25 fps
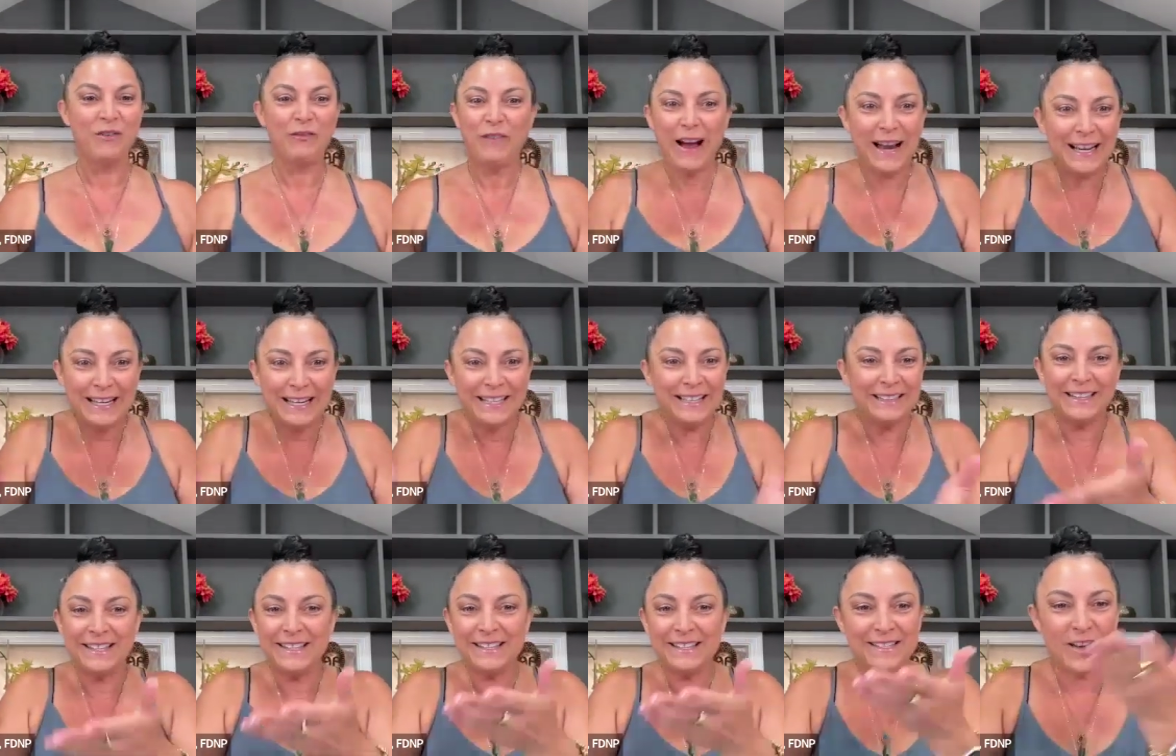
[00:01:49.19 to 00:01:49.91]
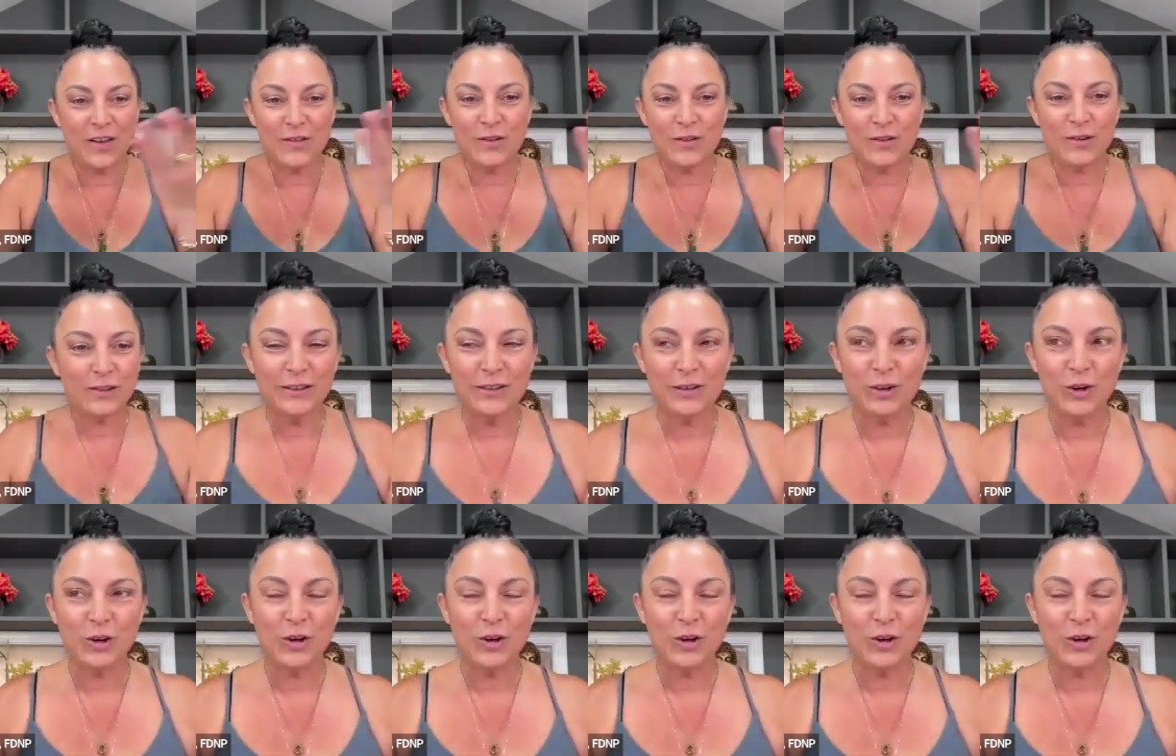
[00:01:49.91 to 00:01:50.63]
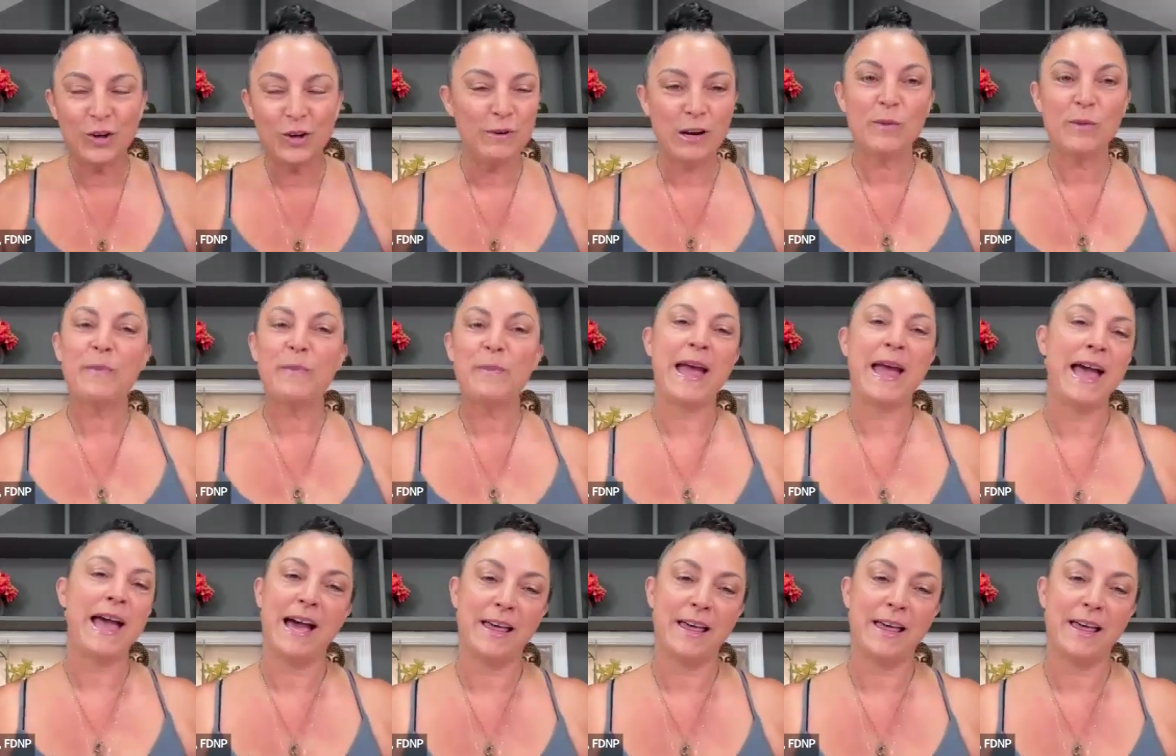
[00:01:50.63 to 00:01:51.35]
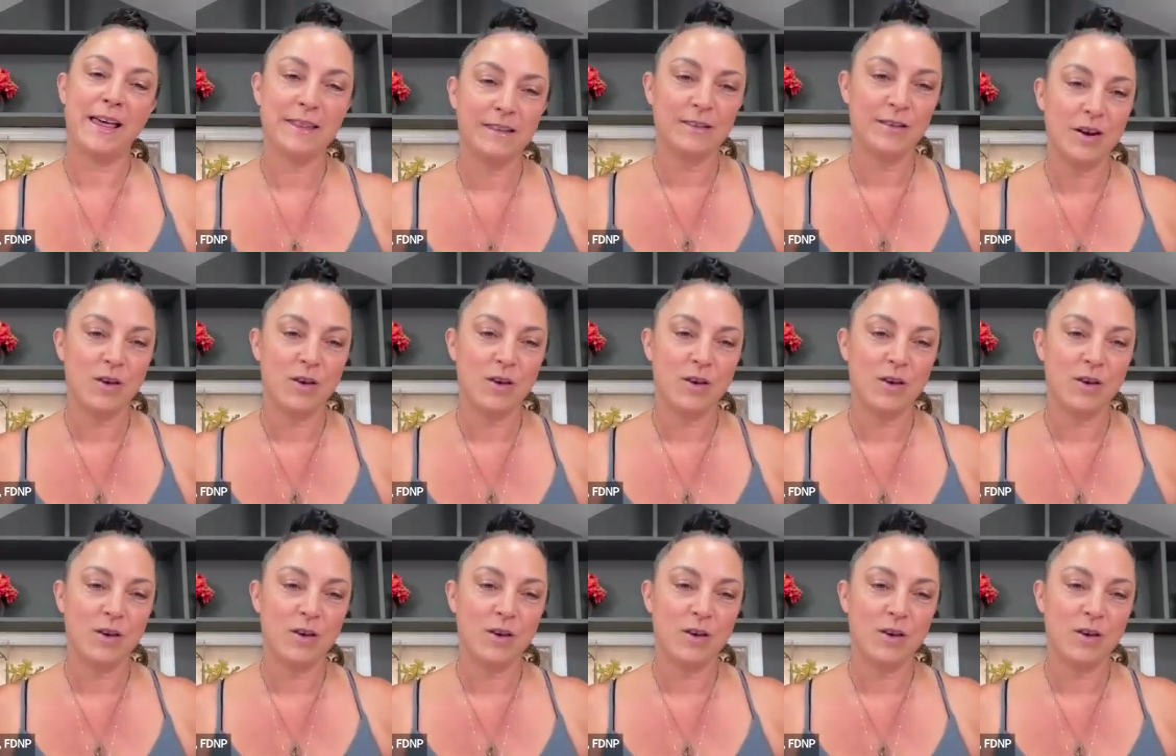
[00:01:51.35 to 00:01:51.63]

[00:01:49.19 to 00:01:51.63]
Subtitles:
Finding this other little career path.